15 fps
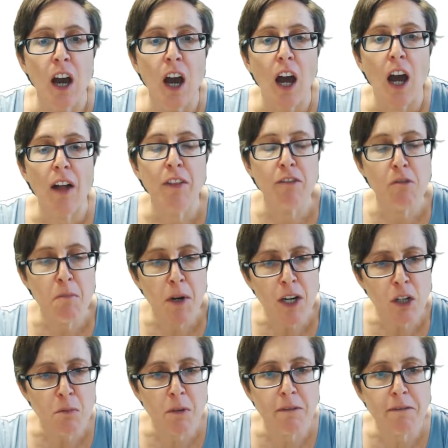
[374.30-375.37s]
and the
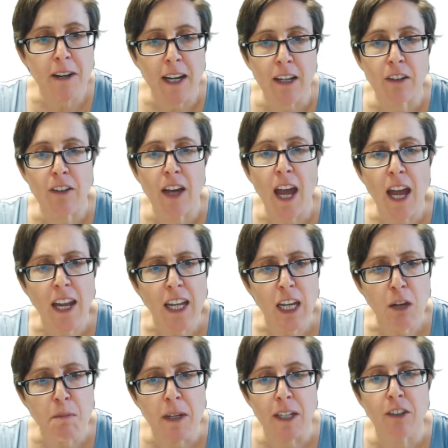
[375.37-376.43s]
remarkable fact that any
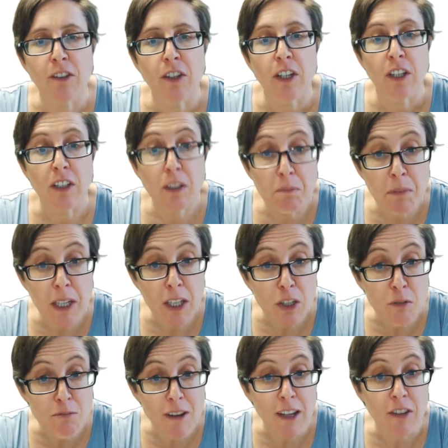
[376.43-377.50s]
image can be
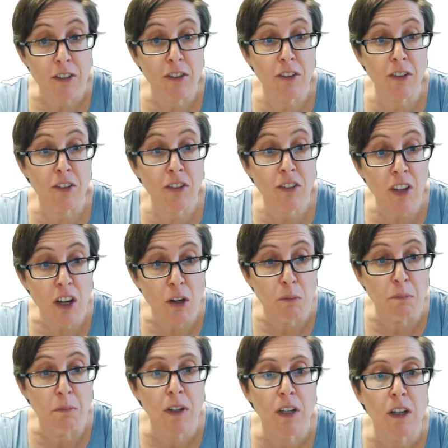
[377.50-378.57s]
expressed as a sum